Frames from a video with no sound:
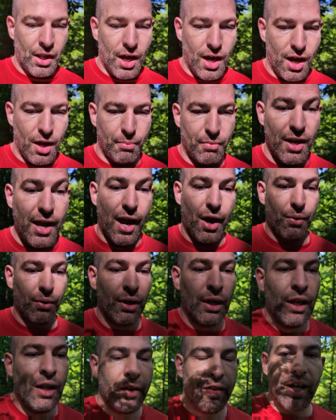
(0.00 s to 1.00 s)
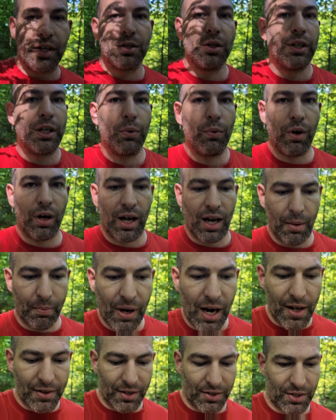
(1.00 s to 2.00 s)
Um, now, that's only one
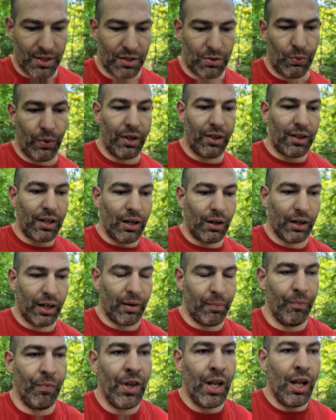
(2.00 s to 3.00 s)
hypothesis, one theory.